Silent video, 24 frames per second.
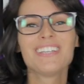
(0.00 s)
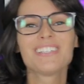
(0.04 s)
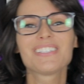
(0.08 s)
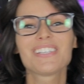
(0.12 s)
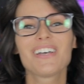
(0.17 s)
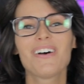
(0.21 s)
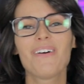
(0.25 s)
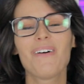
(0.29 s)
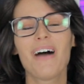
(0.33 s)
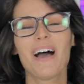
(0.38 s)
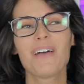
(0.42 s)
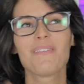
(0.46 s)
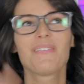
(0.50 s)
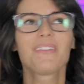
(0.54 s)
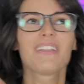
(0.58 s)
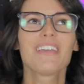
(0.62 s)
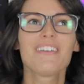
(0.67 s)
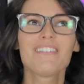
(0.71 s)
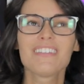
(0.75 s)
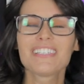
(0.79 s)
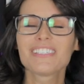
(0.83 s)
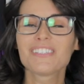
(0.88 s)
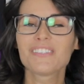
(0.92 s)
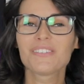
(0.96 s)
So I
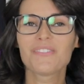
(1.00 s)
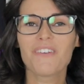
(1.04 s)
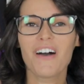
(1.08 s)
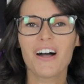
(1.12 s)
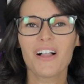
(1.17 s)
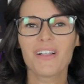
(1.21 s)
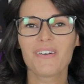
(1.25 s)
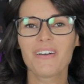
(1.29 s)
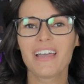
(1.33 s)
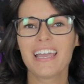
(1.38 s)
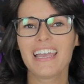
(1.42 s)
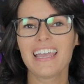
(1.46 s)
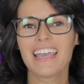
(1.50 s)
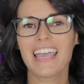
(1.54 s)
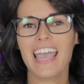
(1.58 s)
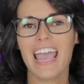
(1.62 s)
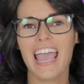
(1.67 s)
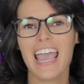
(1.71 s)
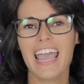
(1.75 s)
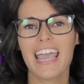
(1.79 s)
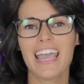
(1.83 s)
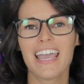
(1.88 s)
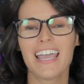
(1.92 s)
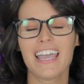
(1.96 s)
believe this is following
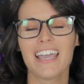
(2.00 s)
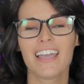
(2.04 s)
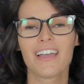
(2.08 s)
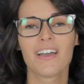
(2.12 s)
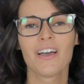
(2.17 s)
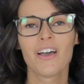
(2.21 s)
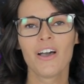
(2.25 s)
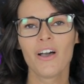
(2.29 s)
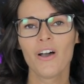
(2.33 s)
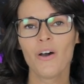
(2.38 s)
a